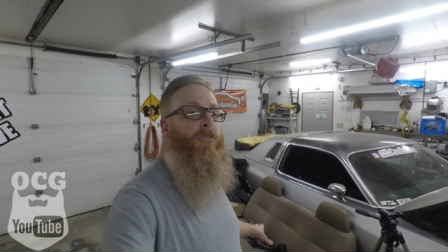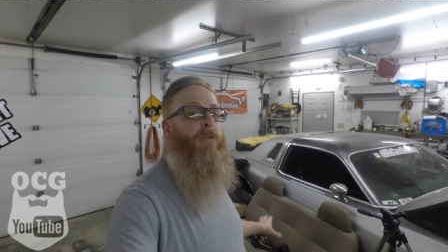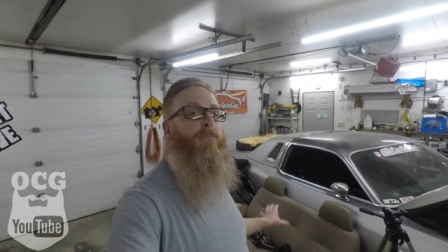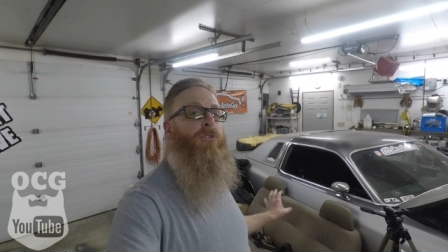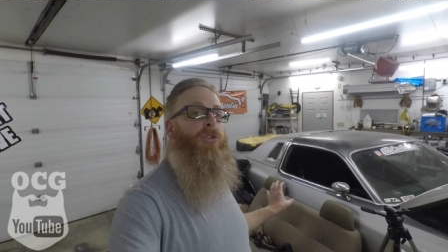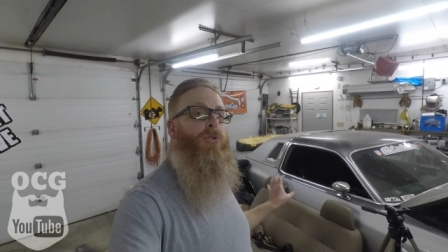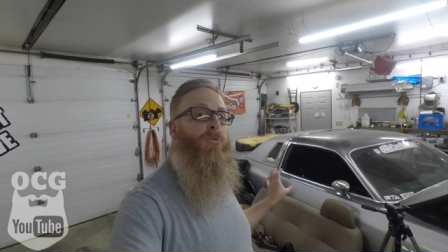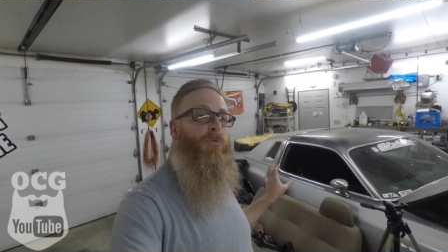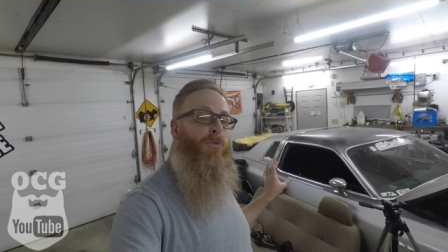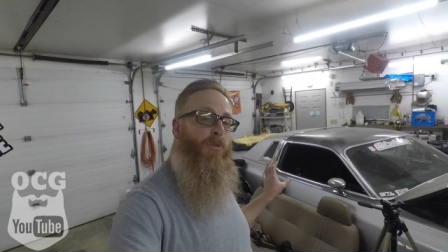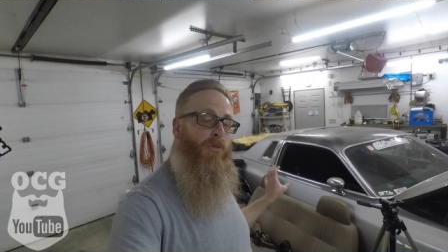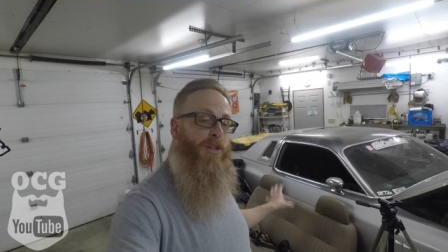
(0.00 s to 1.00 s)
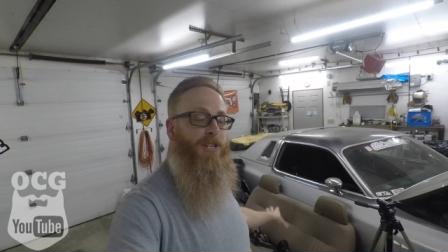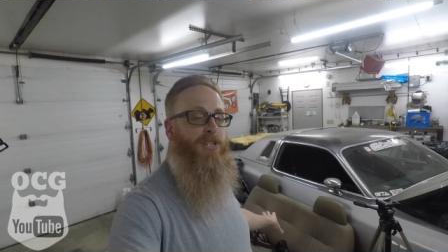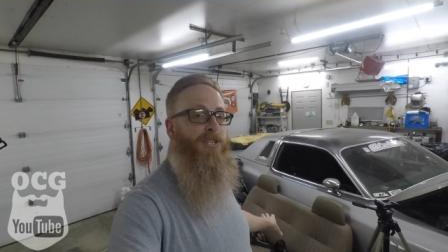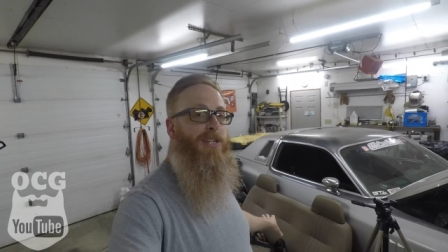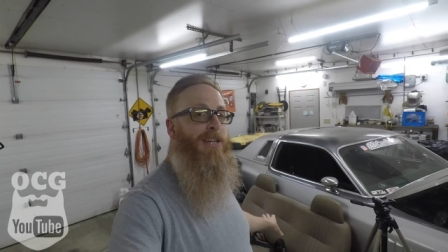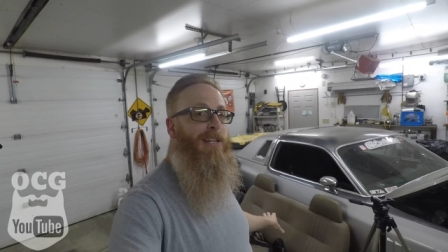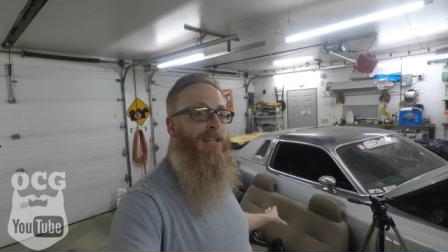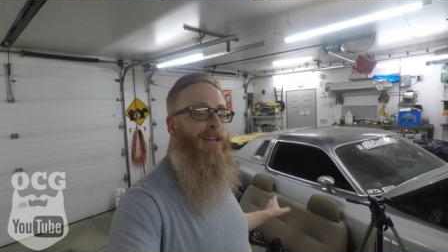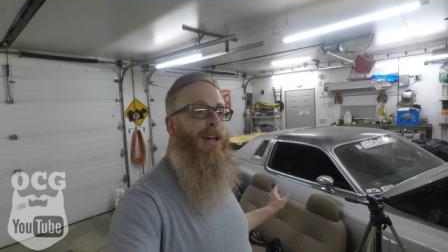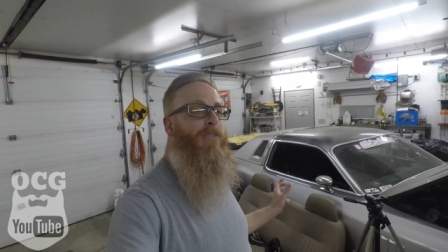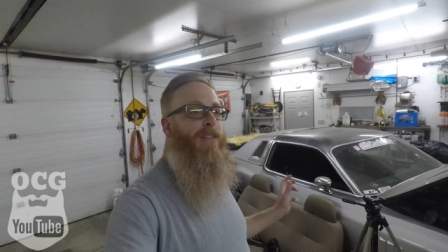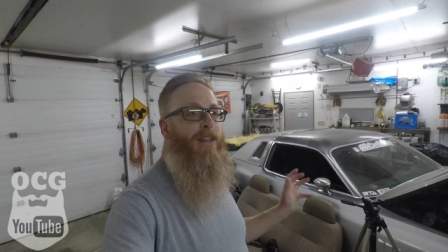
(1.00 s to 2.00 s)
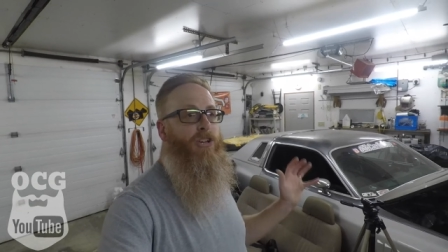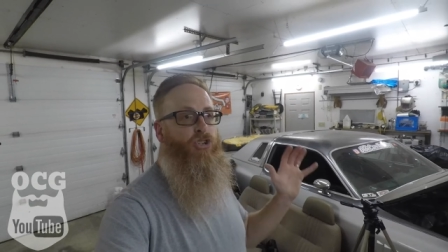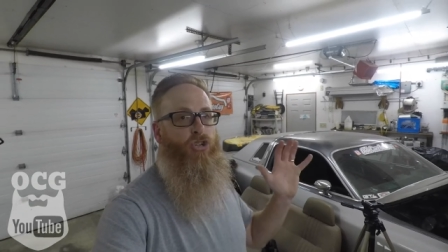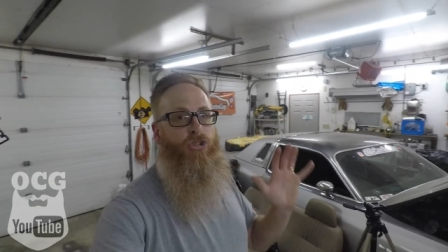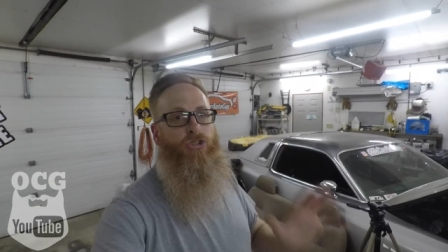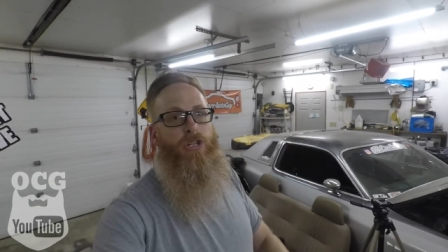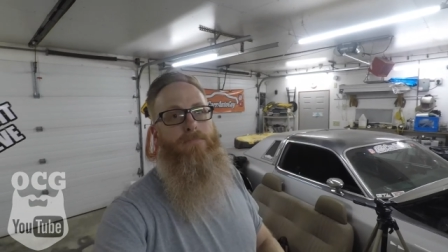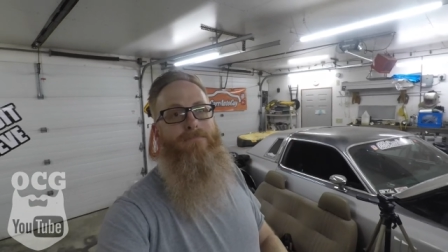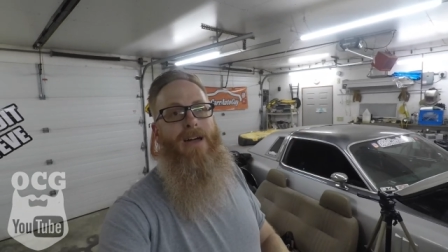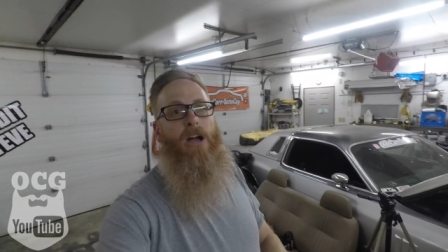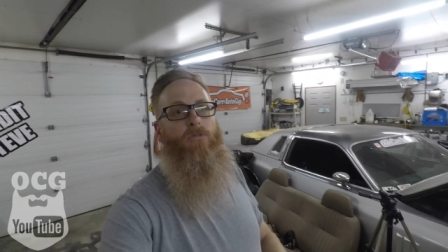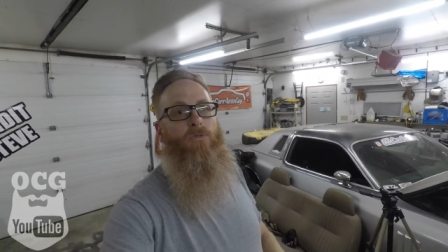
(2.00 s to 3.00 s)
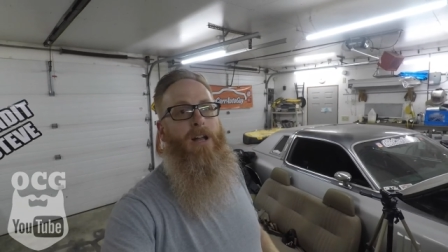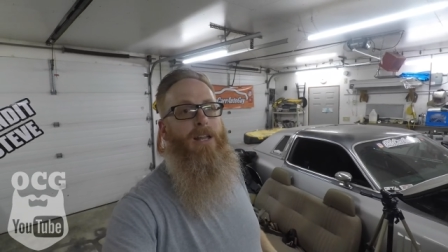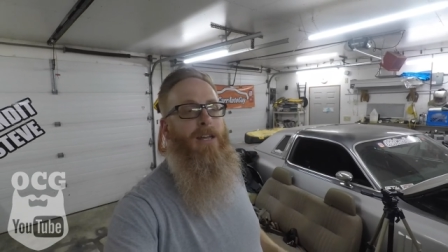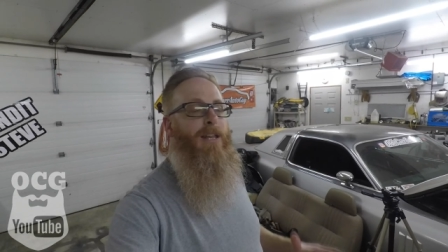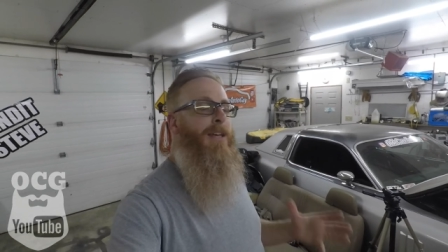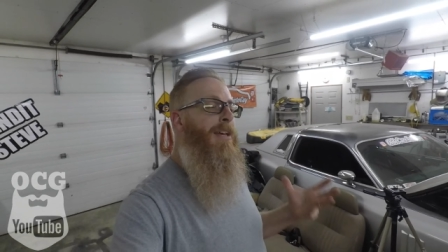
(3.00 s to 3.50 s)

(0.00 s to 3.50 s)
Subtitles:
them to this seat, and then it should just mount right in.